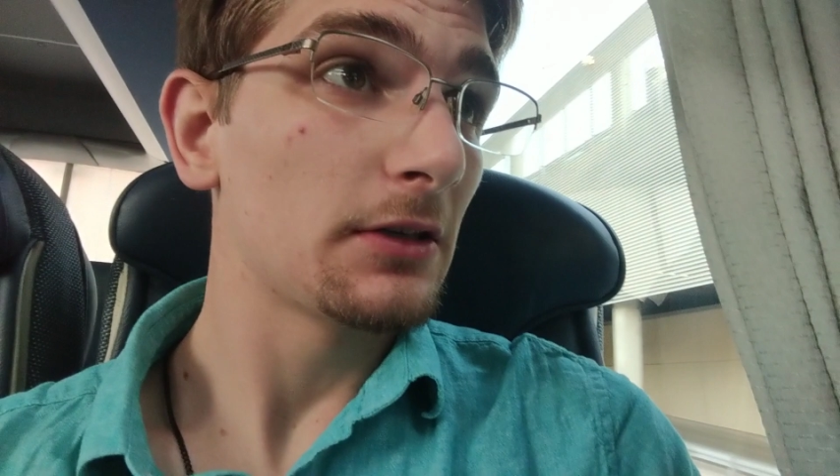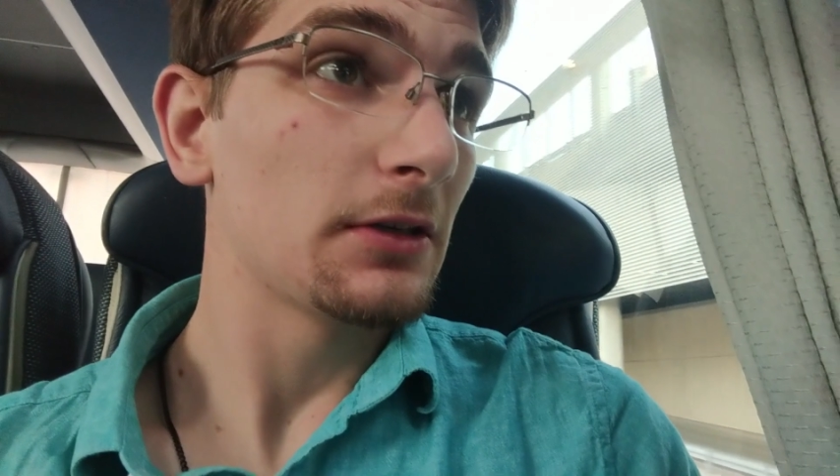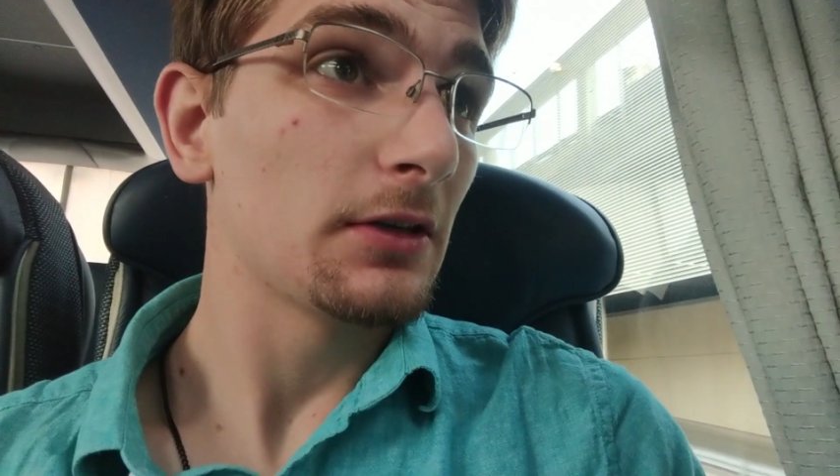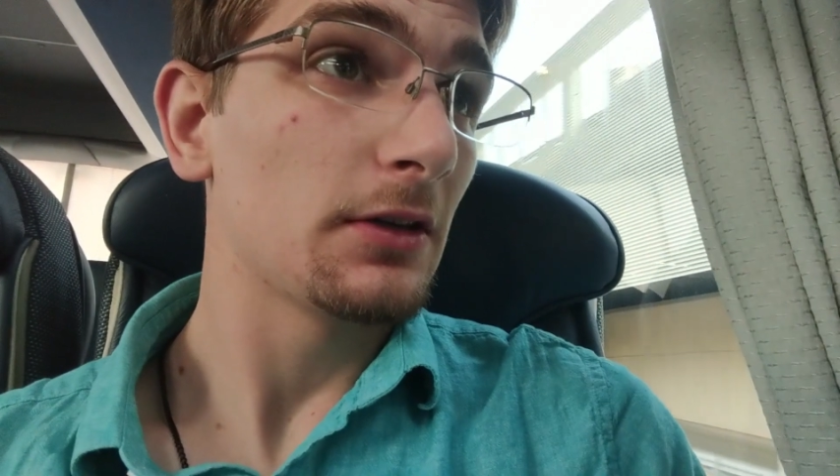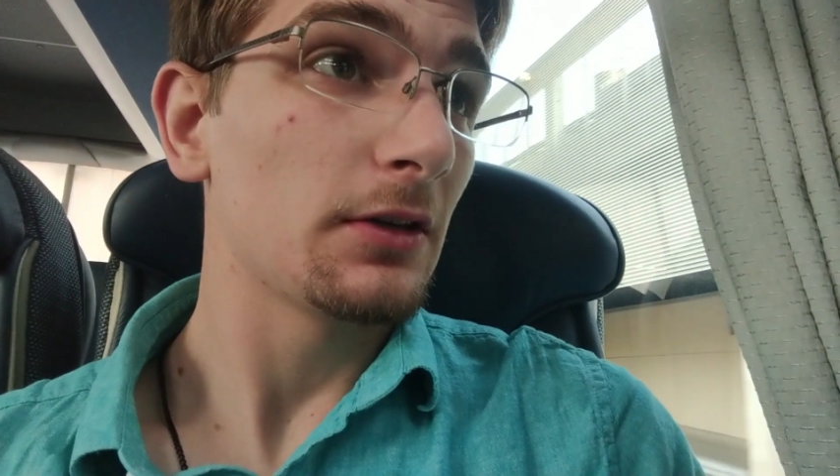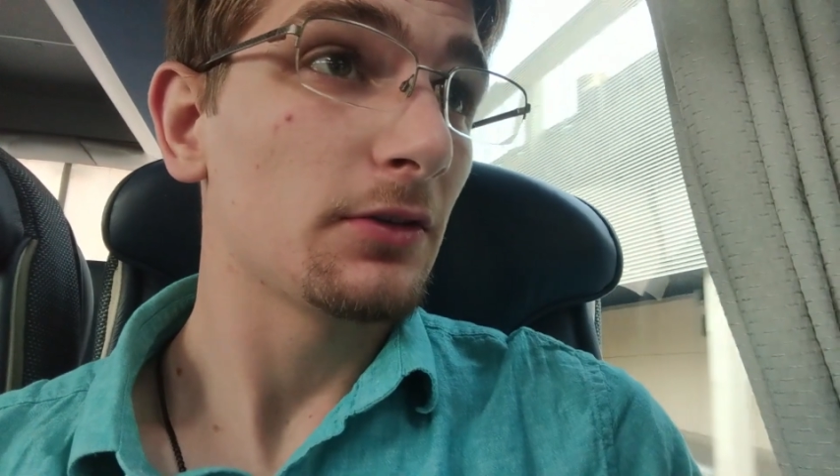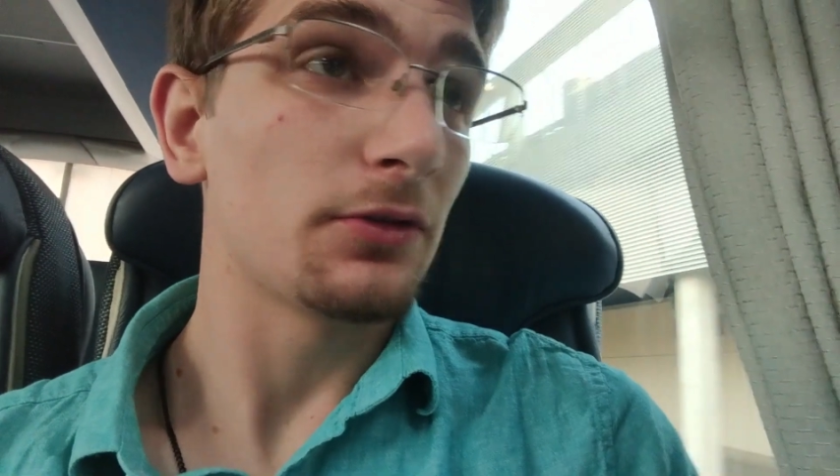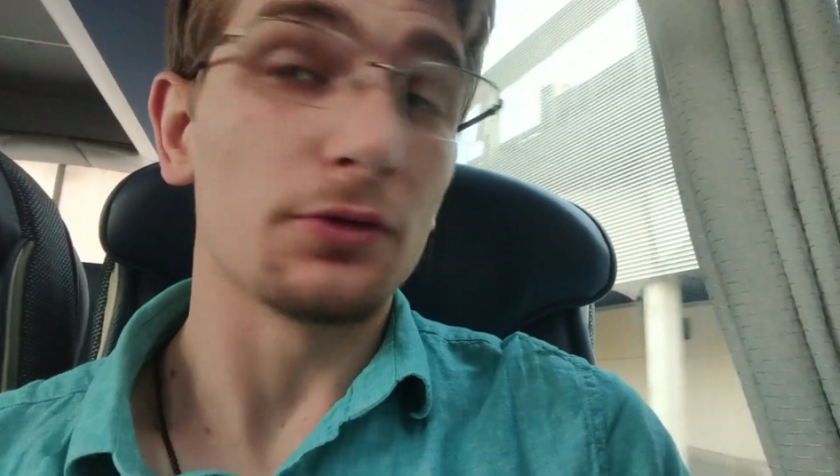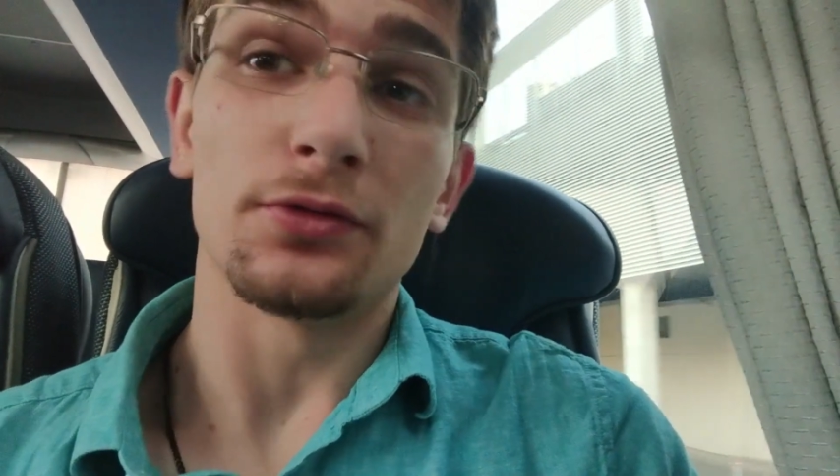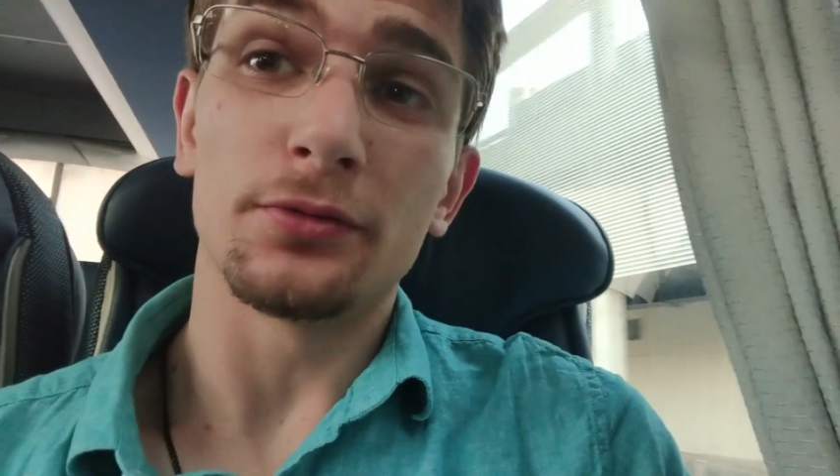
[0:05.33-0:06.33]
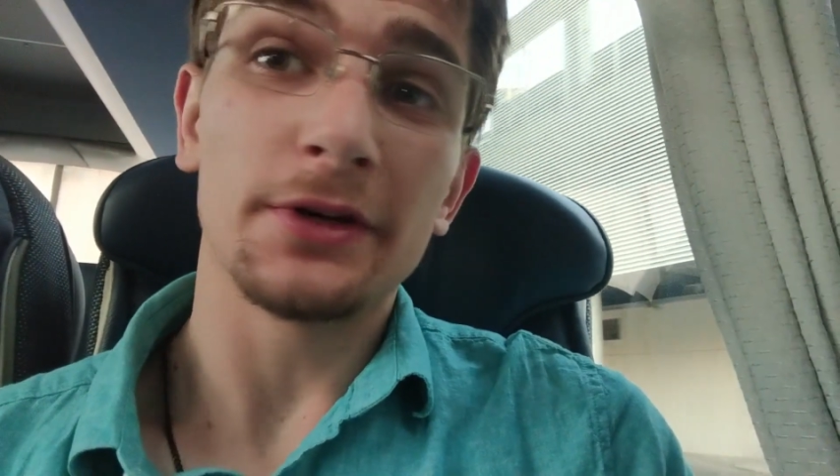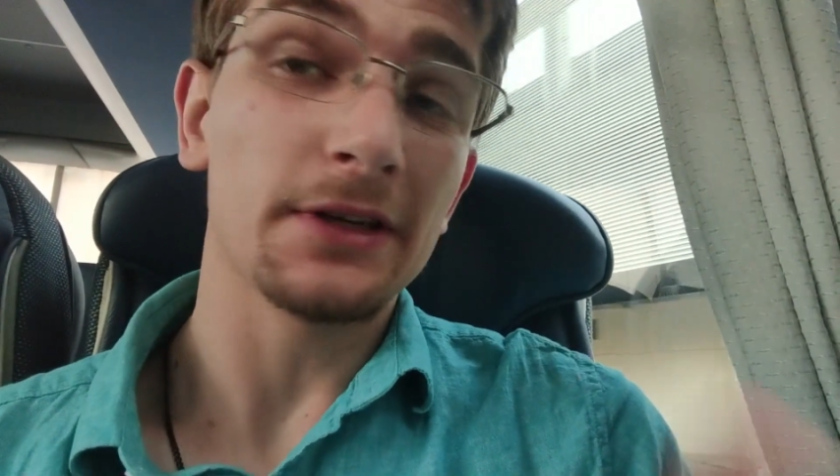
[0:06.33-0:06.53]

to